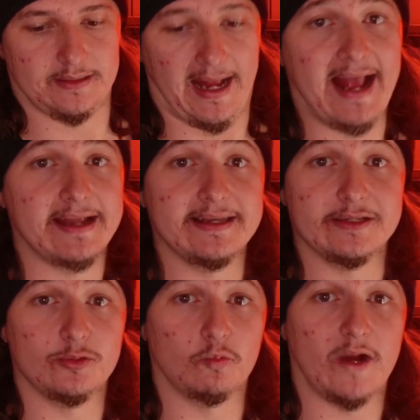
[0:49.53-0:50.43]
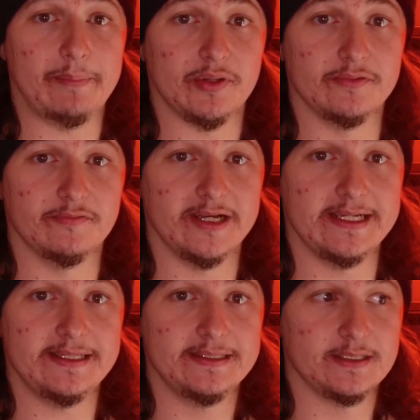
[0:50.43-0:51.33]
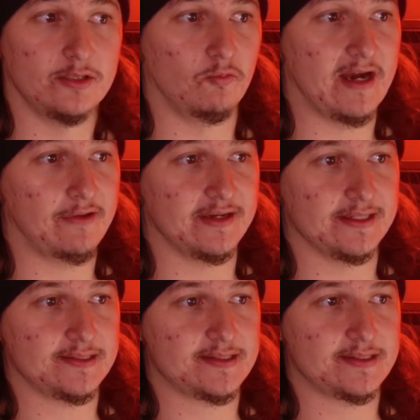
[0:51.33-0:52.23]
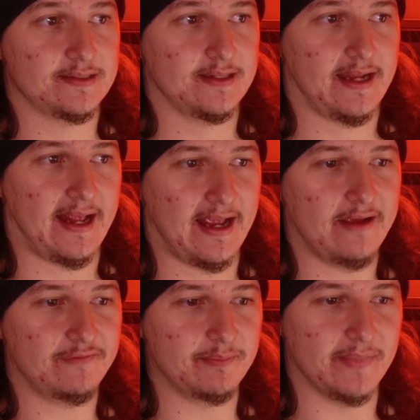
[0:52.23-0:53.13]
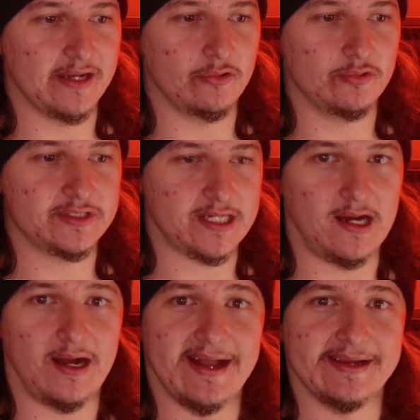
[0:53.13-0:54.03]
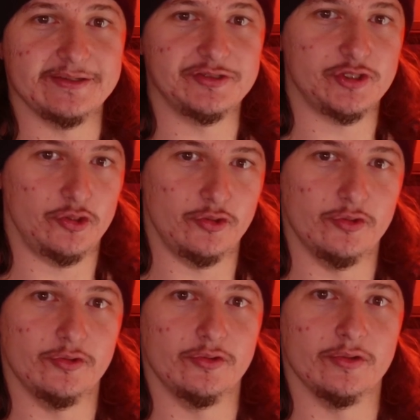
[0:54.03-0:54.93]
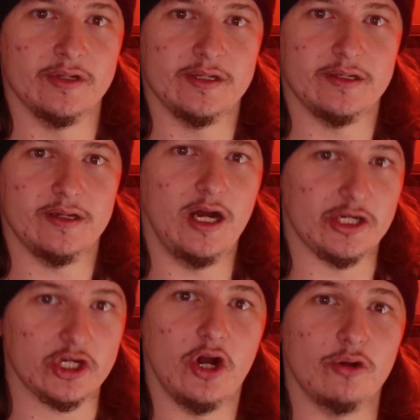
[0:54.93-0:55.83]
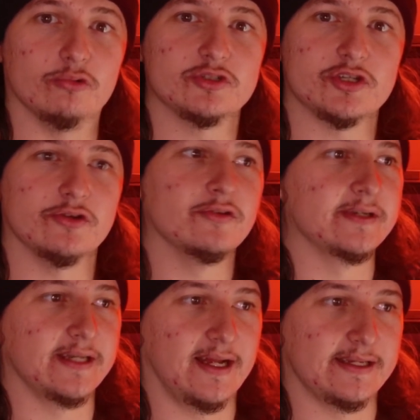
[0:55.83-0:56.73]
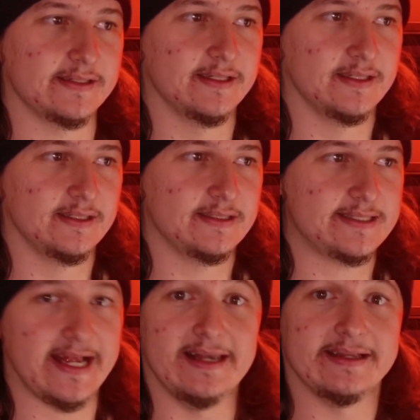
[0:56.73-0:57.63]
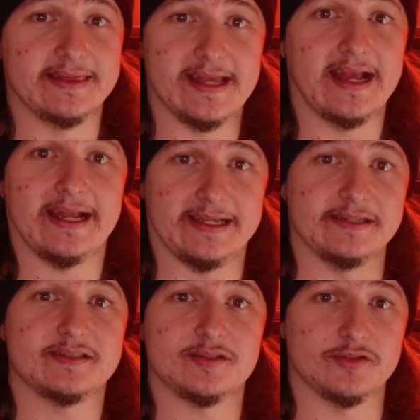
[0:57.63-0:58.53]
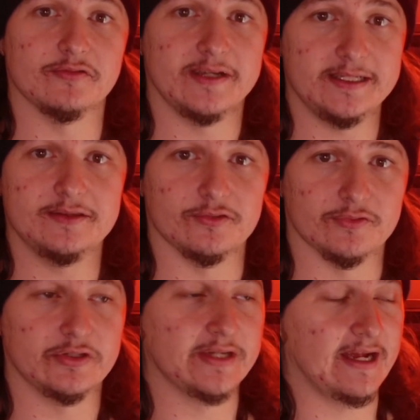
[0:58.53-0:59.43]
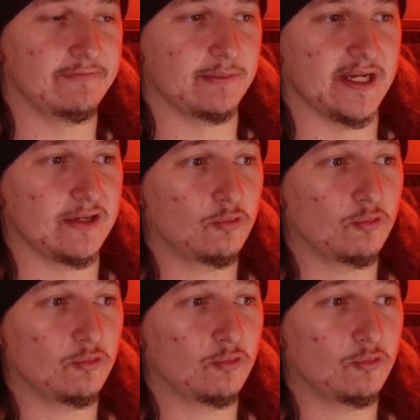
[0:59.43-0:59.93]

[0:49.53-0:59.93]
alien weaponry, where it's heavy metal tied to a culture and telling their history through heavy metal,